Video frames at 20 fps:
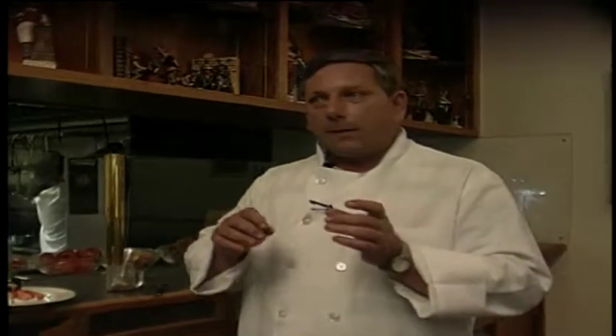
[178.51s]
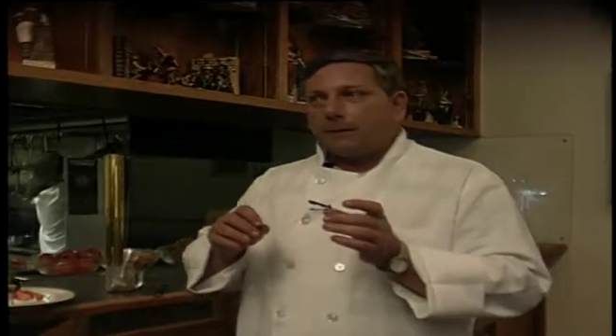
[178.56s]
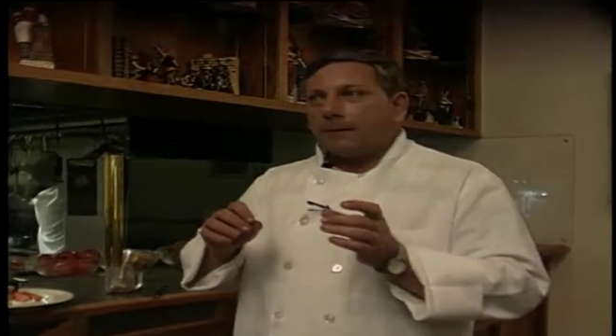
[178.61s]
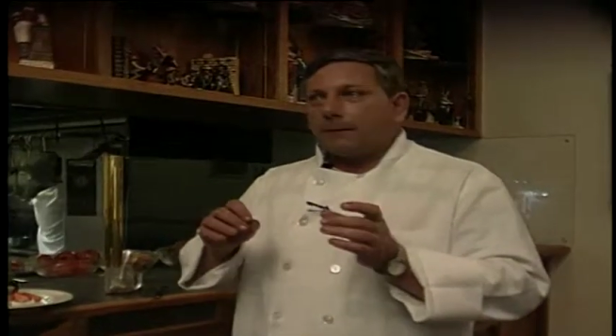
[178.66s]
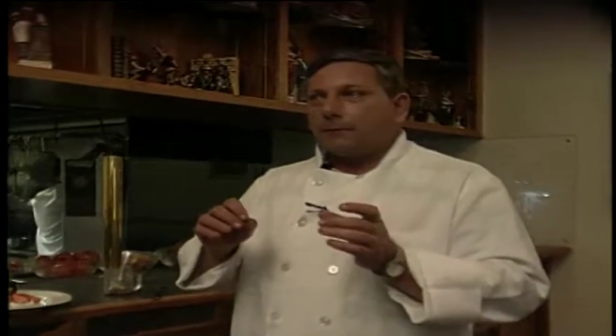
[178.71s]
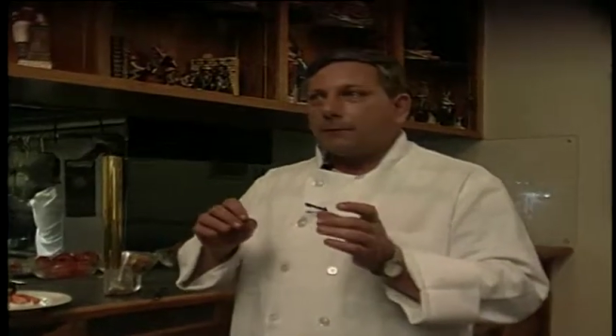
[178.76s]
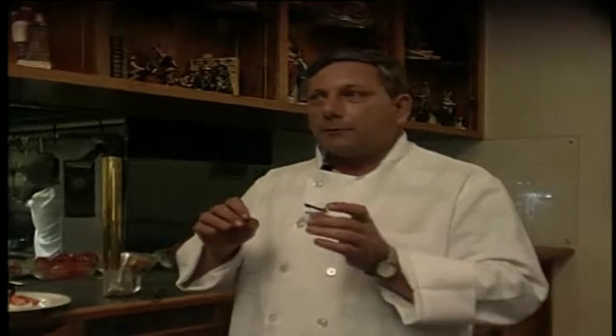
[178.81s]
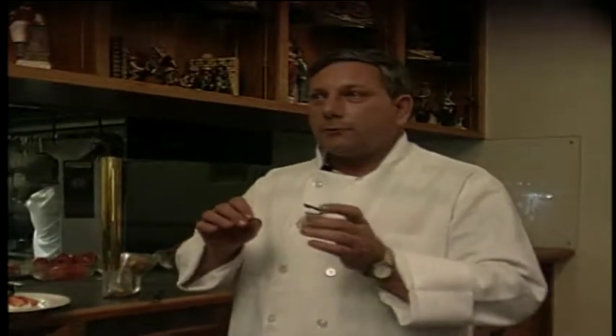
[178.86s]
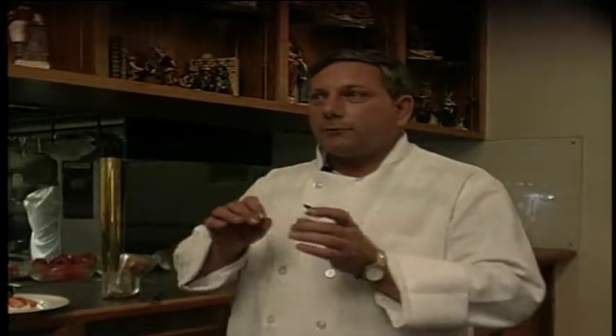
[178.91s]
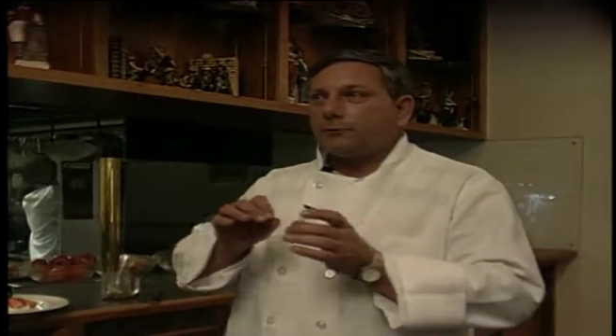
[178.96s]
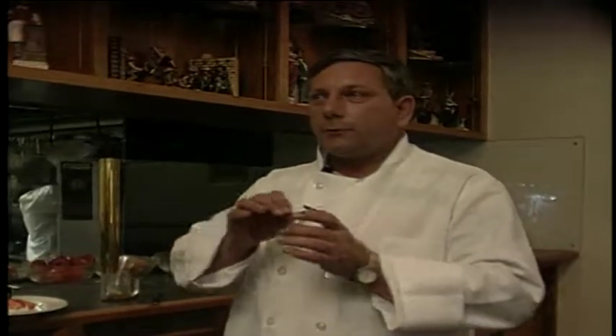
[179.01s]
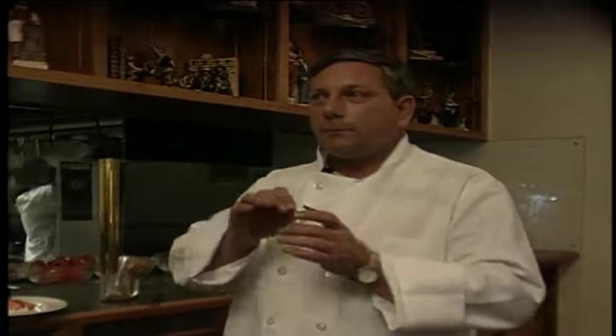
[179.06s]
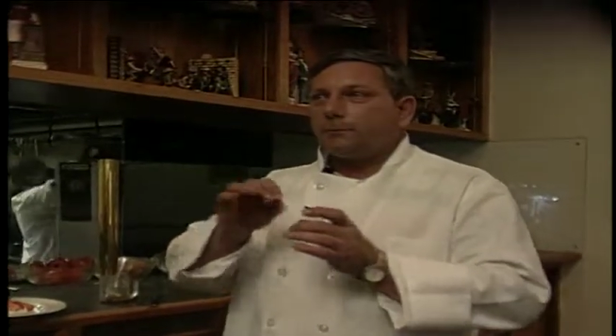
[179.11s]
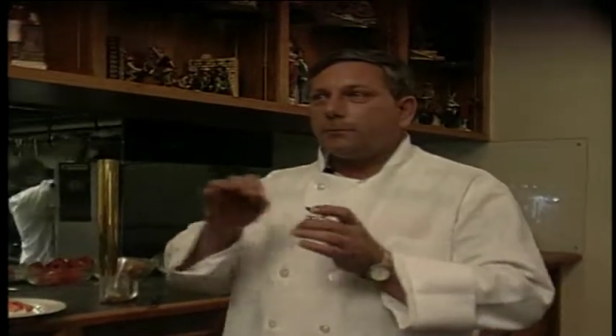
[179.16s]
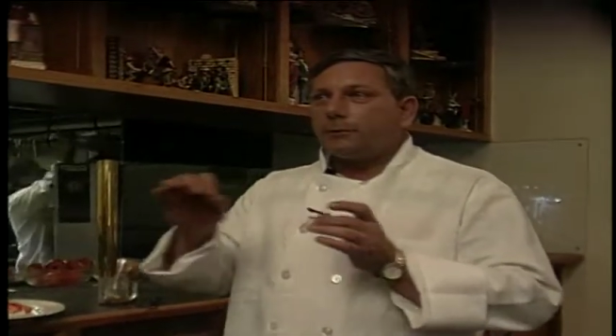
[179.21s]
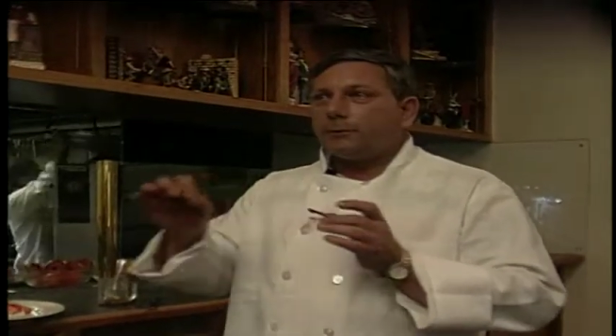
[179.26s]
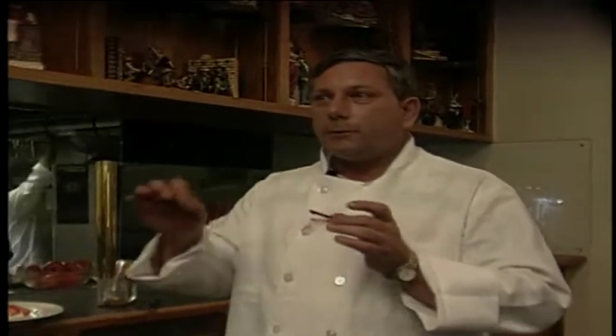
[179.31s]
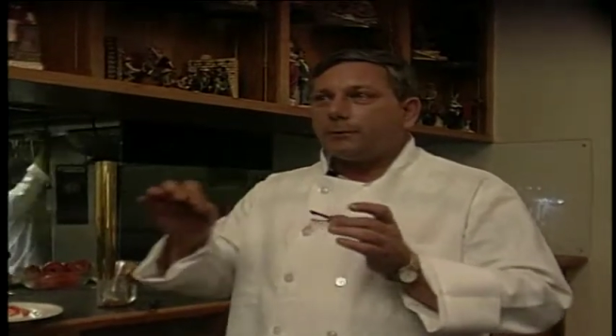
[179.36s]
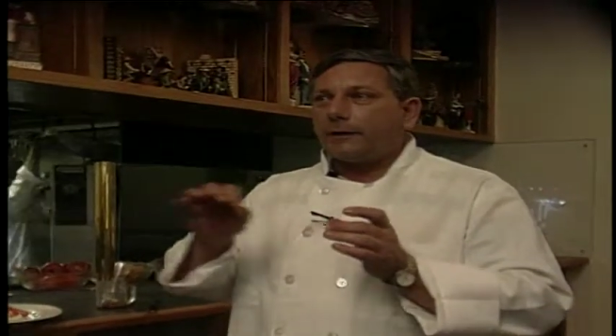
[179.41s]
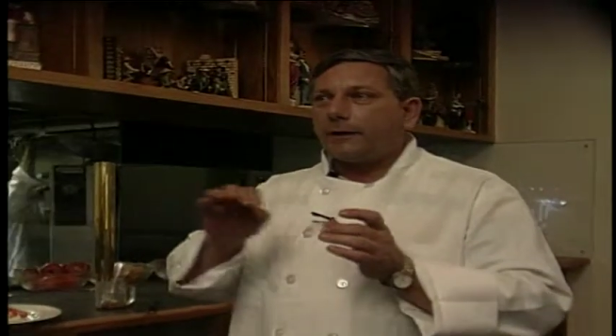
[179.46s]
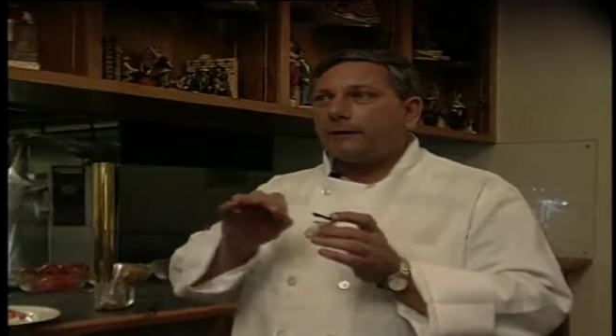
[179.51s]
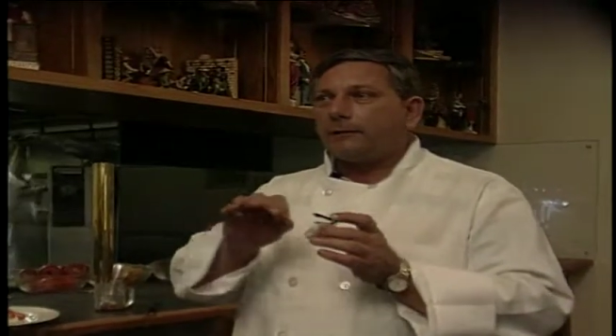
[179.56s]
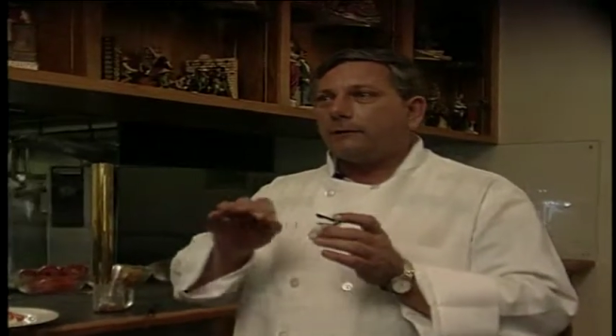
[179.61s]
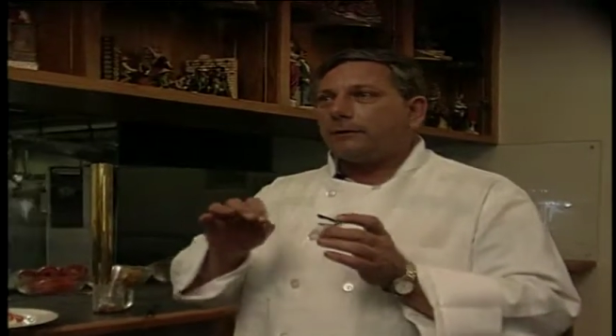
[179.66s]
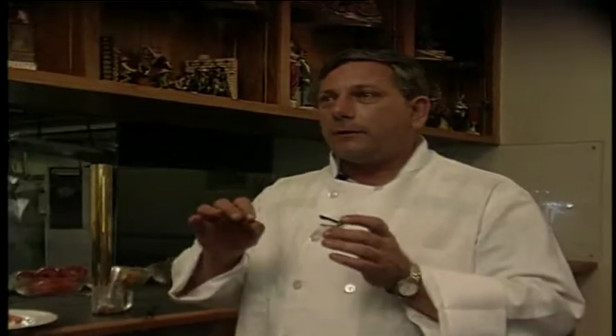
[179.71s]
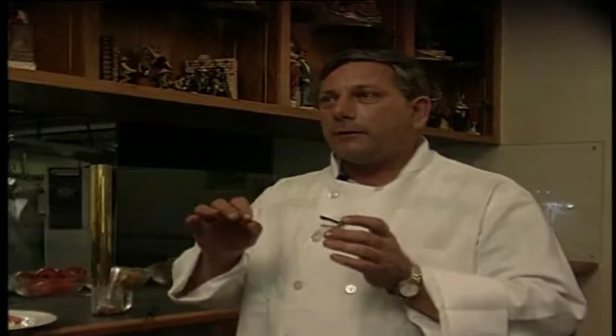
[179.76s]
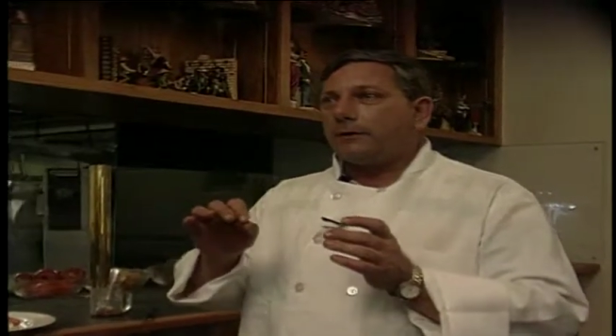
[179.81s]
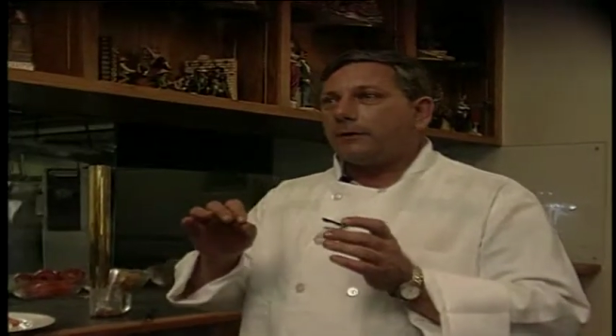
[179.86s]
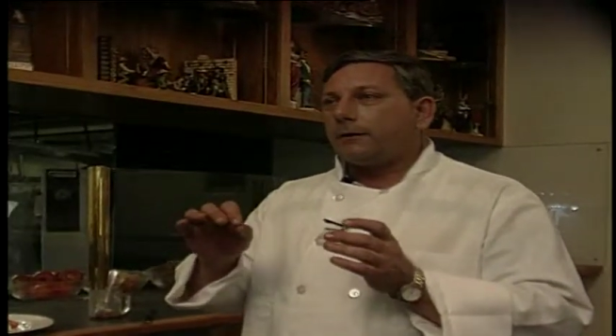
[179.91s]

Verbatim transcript: and we'll do a puree of,